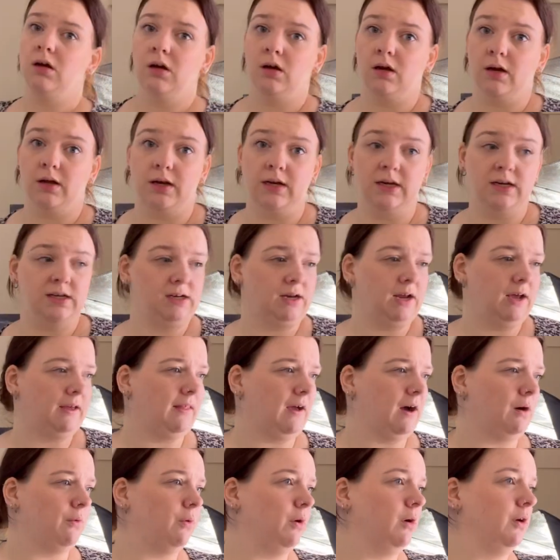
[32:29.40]
I need to get
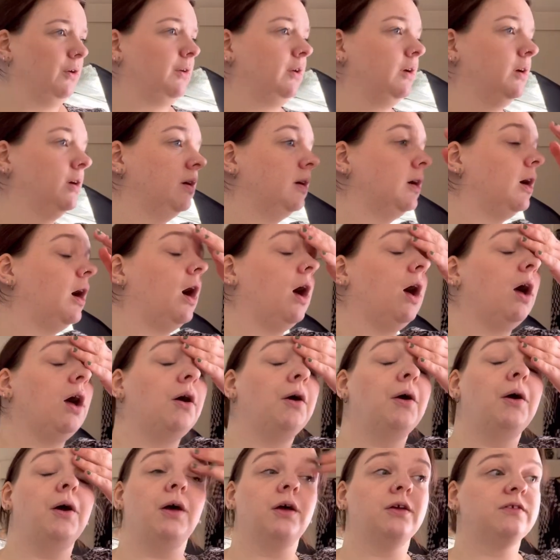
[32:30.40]
that one
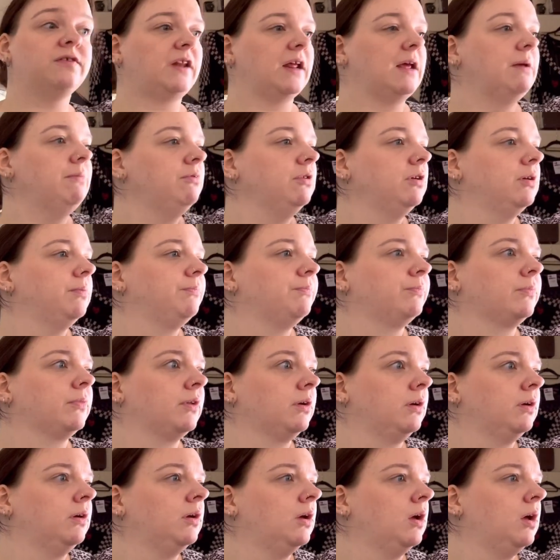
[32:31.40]
uh, steamed.
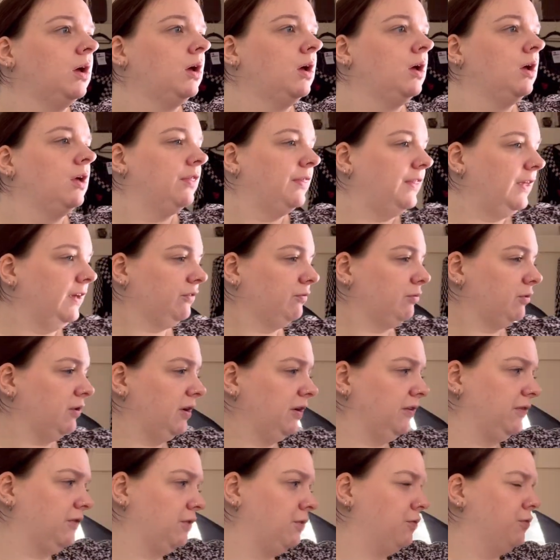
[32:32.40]
This one
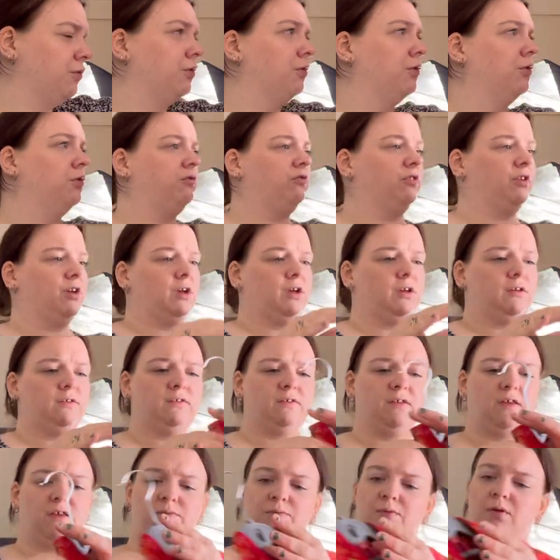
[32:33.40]
is gorgeous,
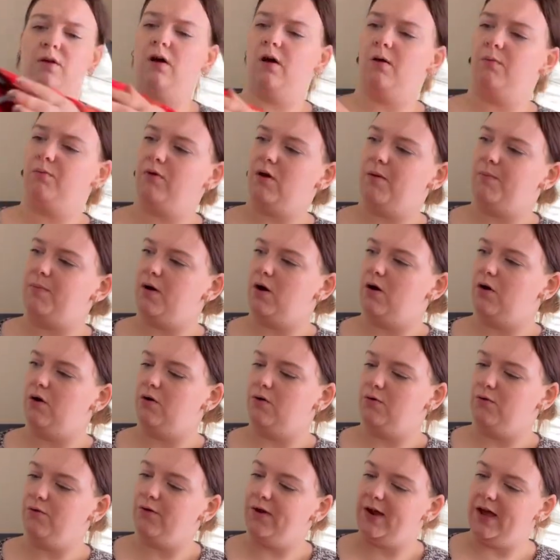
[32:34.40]
this like proper
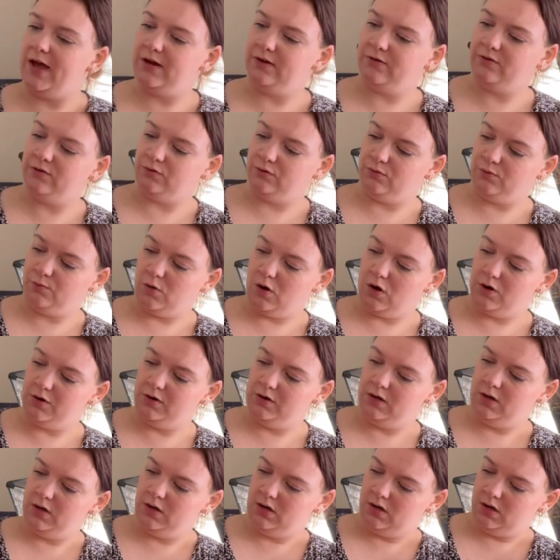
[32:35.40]
oriental one.
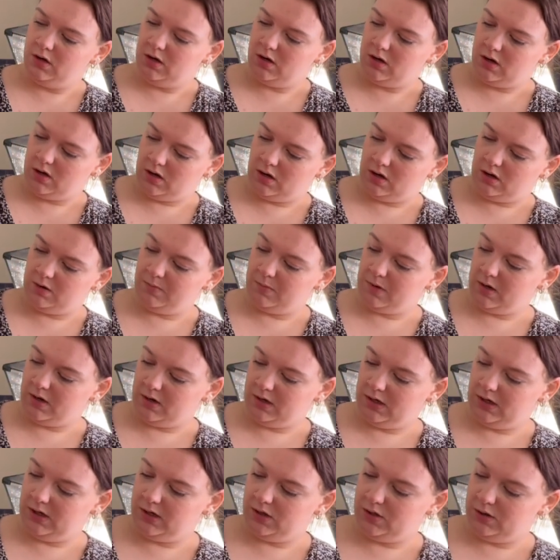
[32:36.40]
Um, I
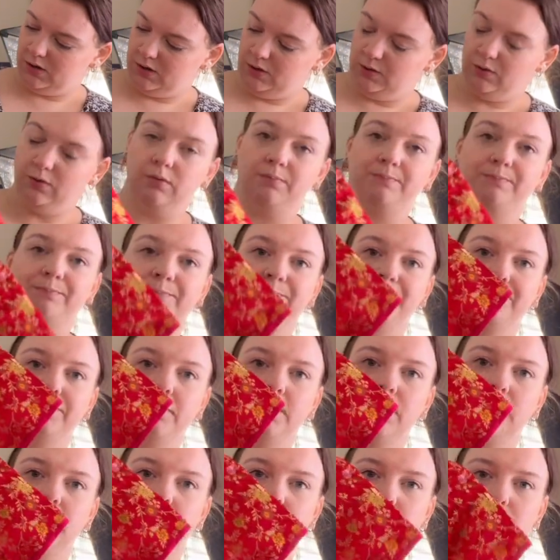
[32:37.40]
need to
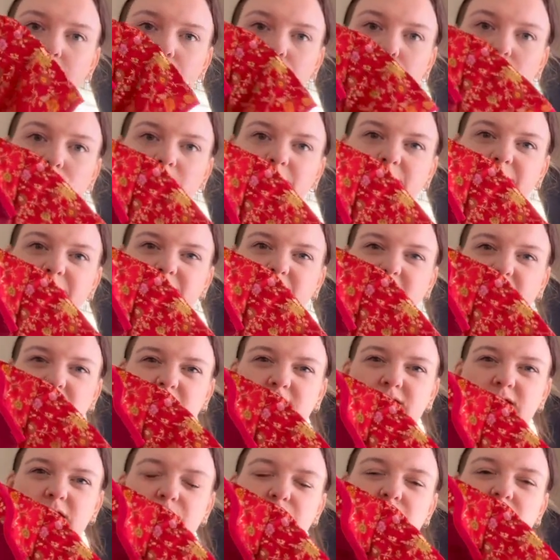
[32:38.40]
do it up so you can
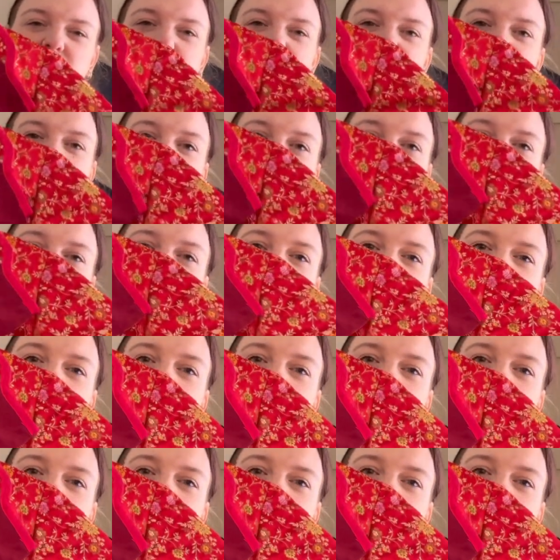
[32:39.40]
see it properly really.